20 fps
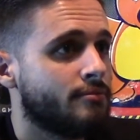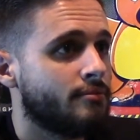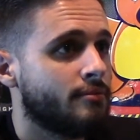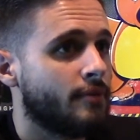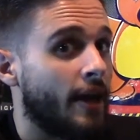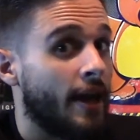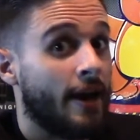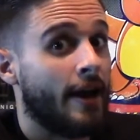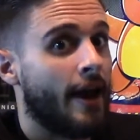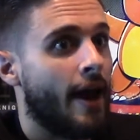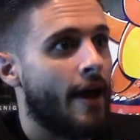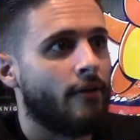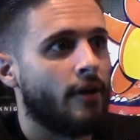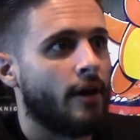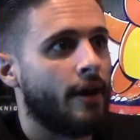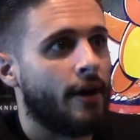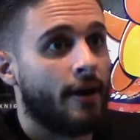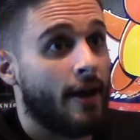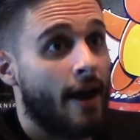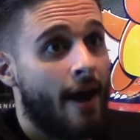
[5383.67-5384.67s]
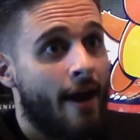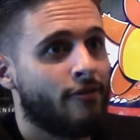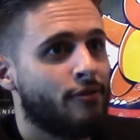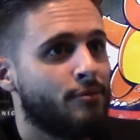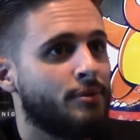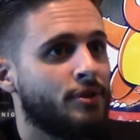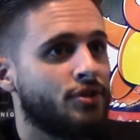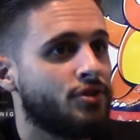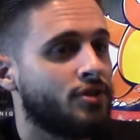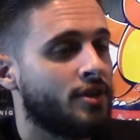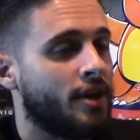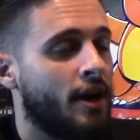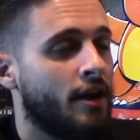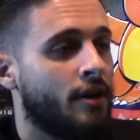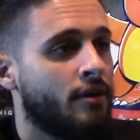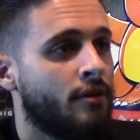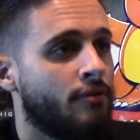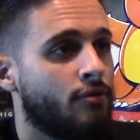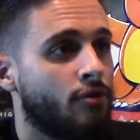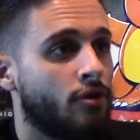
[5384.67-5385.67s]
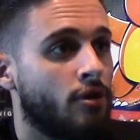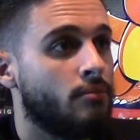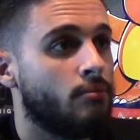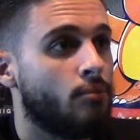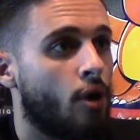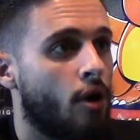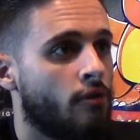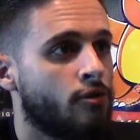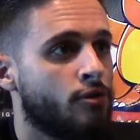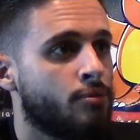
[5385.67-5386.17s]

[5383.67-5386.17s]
And I haven't been scared for a Marvel